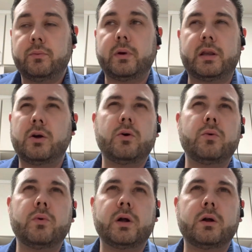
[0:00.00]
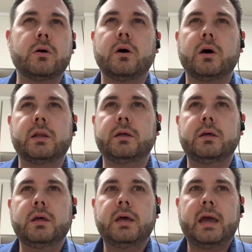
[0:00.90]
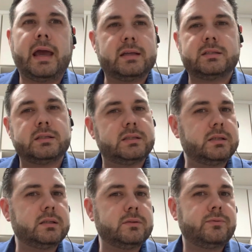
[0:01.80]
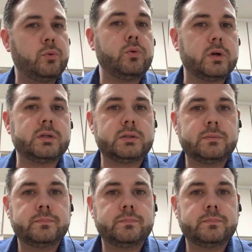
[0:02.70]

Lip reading: We know what God has intended for us.